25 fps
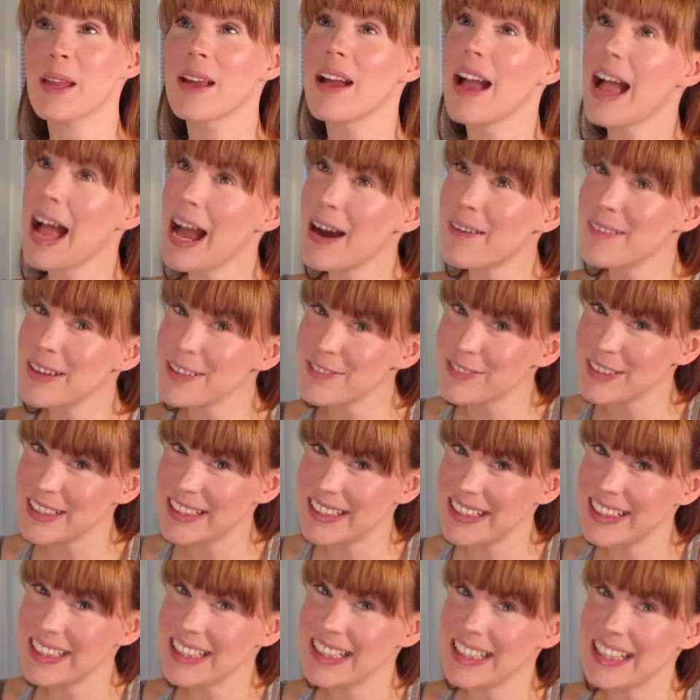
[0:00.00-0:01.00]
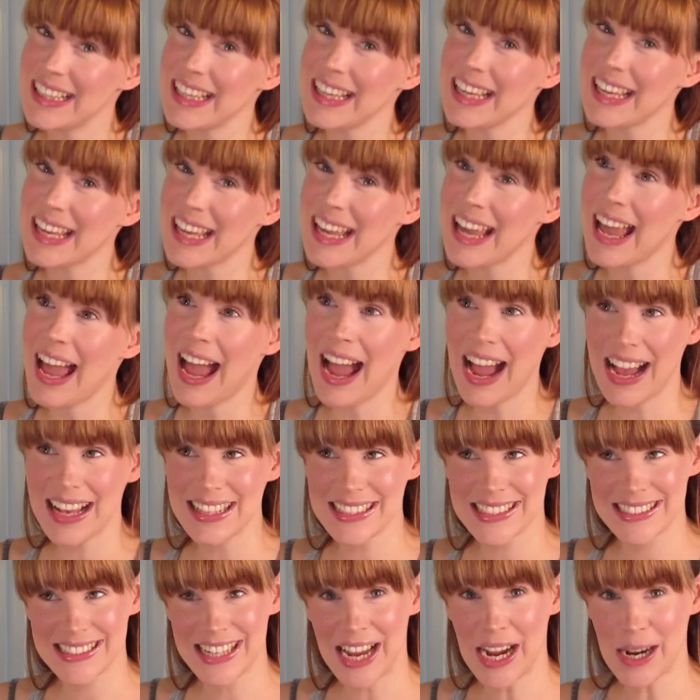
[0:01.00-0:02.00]
However, it has
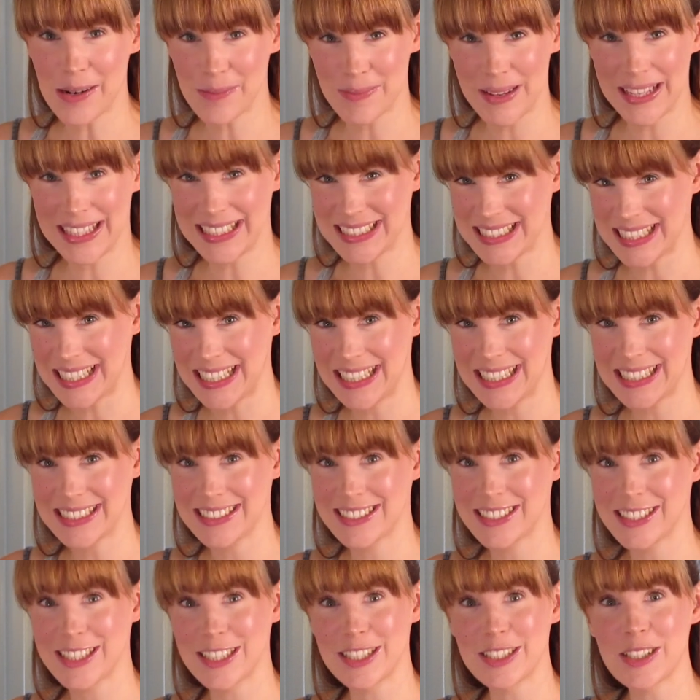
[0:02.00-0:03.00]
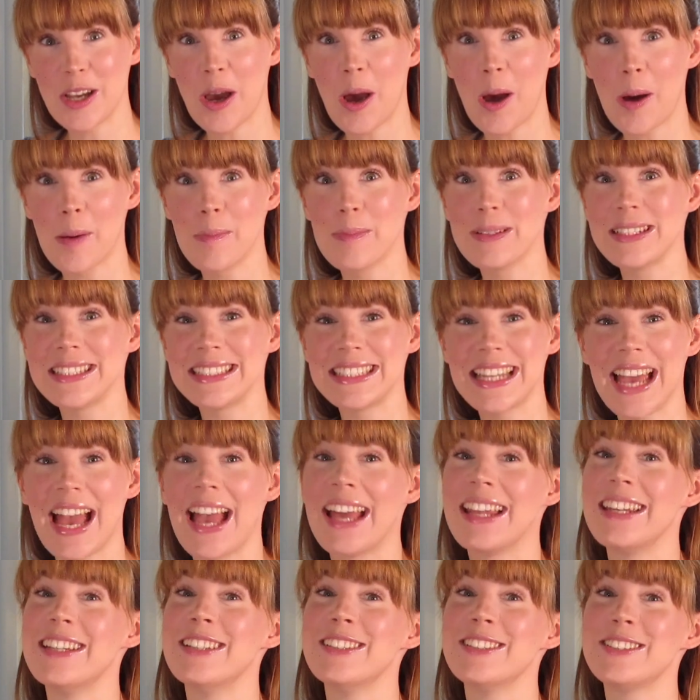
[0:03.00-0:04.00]
now made it into the top
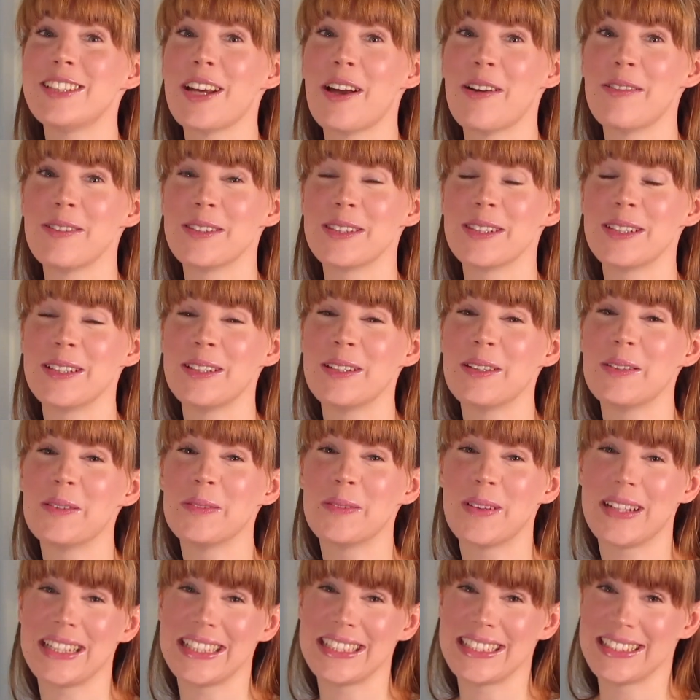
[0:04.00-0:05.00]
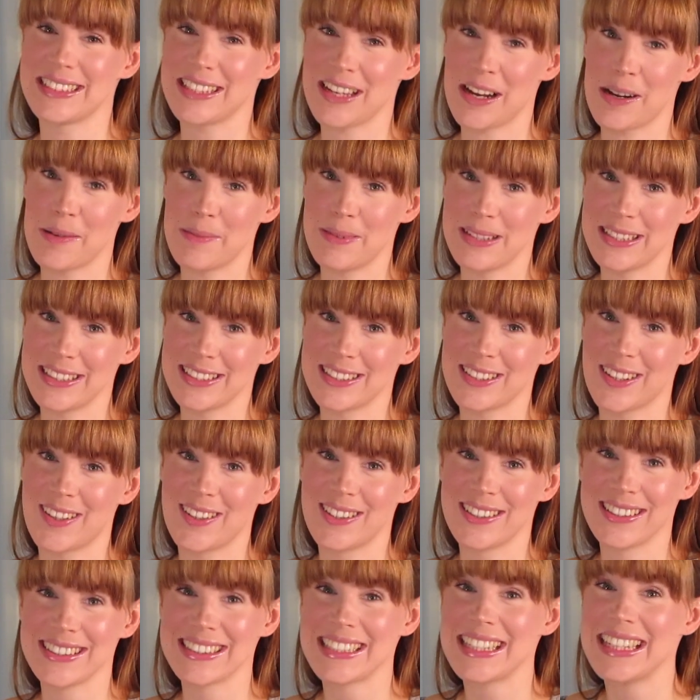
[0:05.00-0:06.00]
10 chosen wedding ceremony
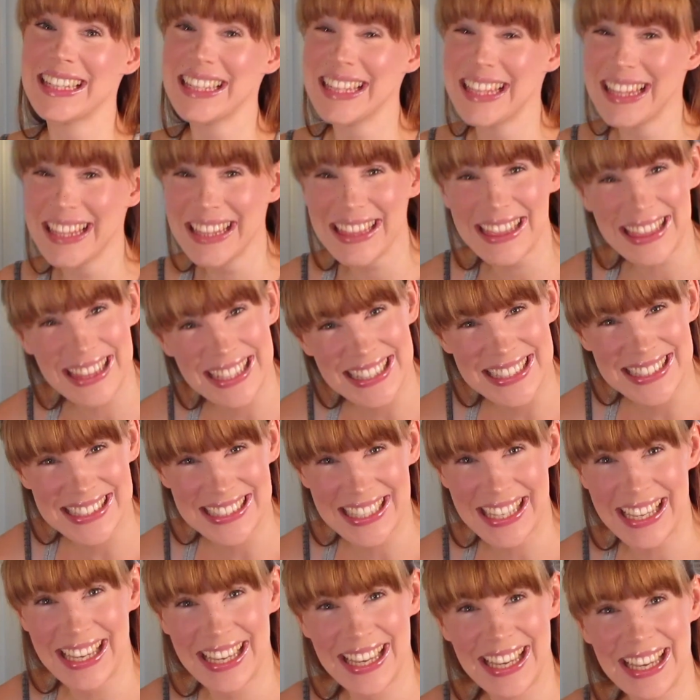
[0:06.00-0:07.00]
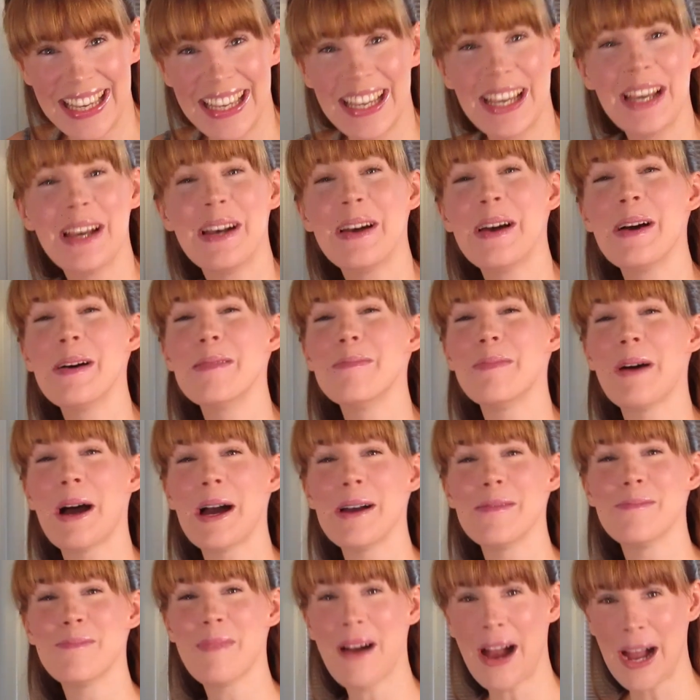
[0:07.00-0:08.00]
songs this year by
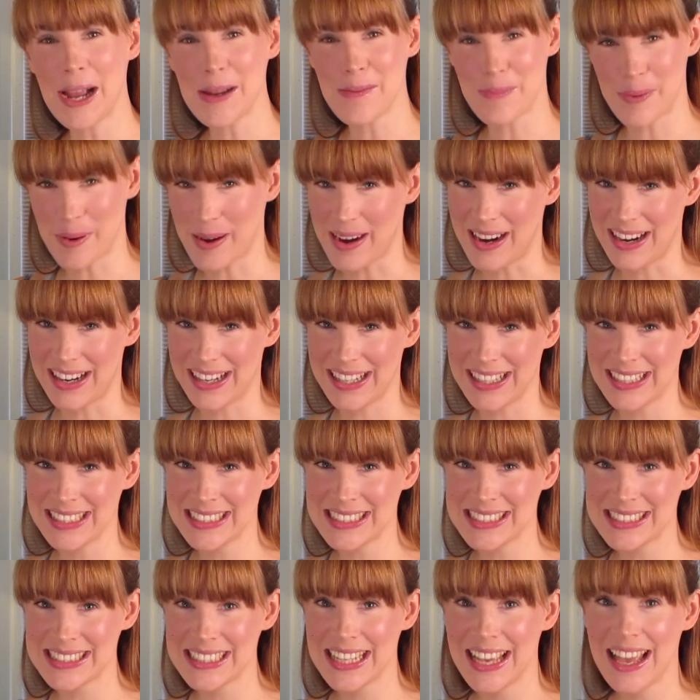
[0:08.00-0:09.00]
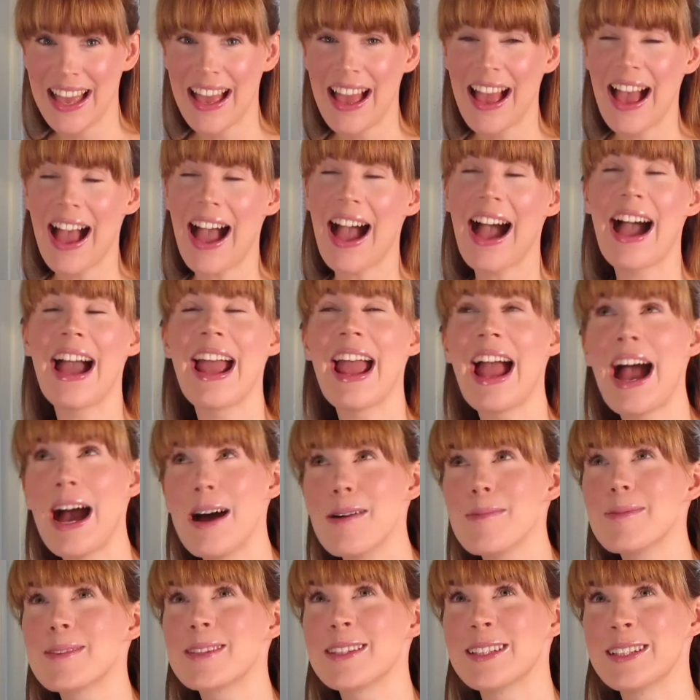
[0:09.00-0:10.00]
my brides. I
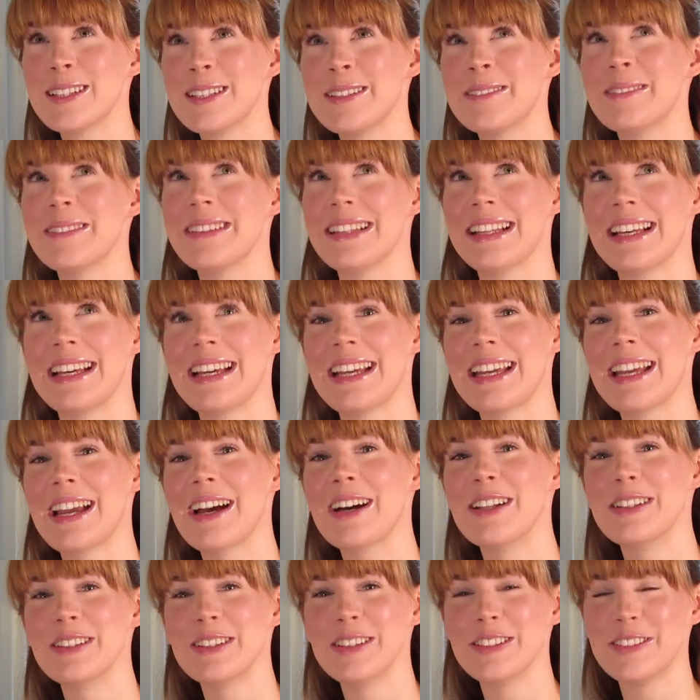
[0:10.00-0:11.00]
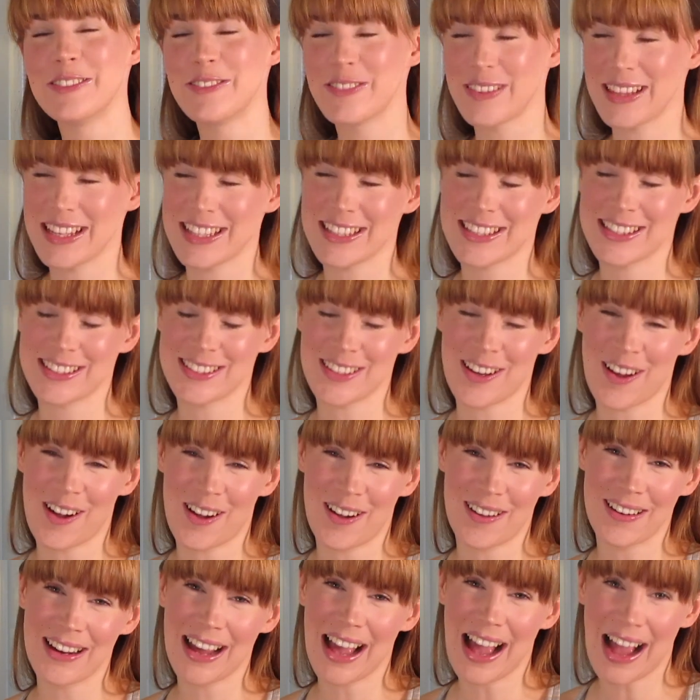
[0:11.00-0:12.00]
absolutely love this
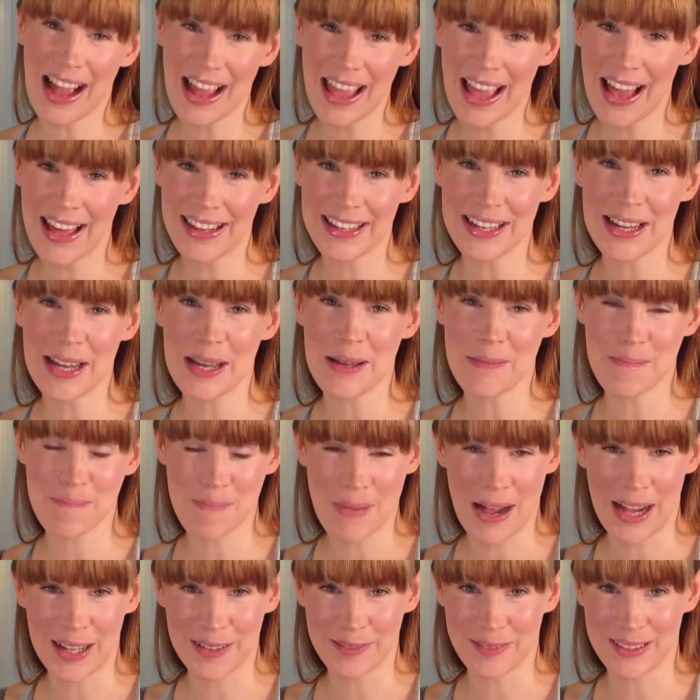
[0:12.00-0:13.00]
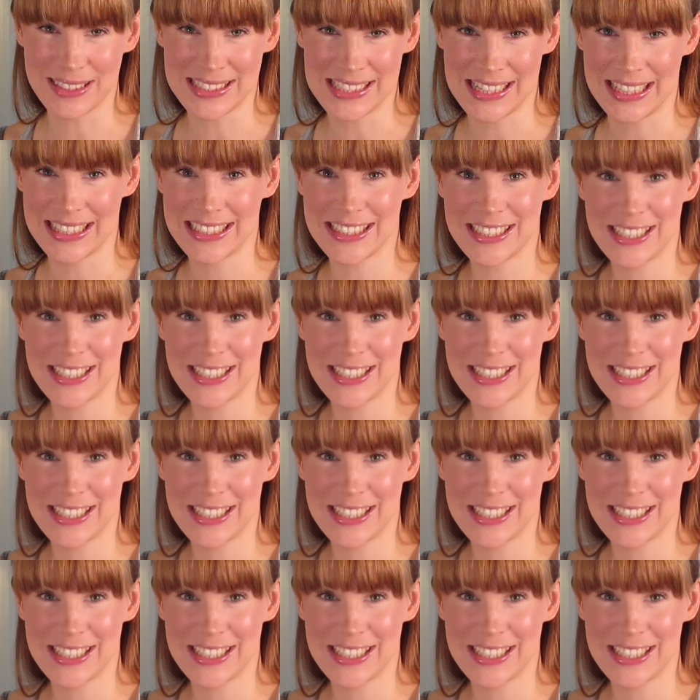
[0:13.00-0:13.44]
song. I had it at my wedding